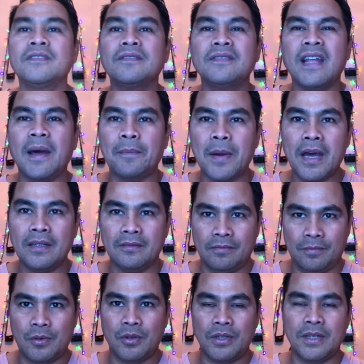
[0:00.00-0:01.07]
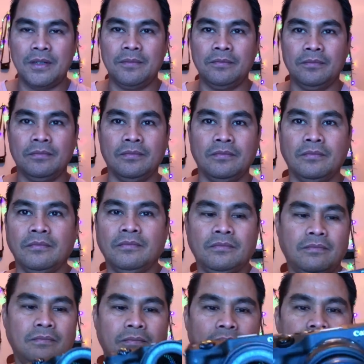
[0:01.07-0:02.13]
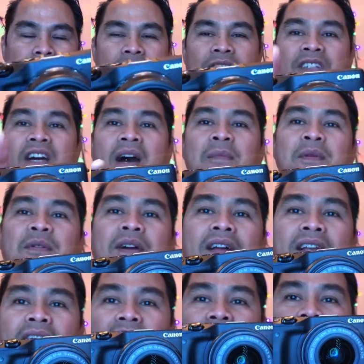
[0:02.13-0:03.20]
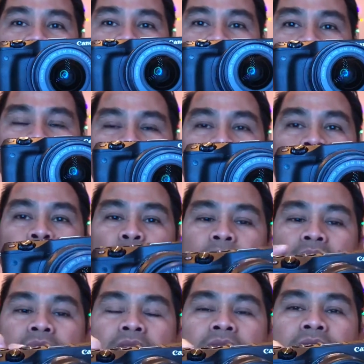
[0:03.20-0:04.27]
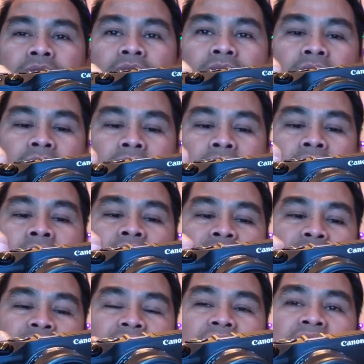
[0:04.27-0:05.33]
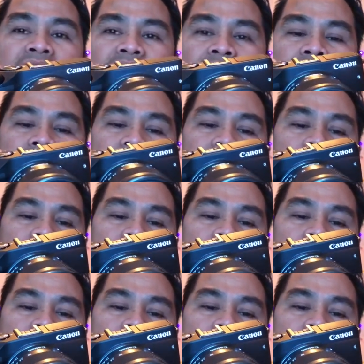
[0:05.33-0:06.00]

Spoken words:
not bad for the camera like this with a 180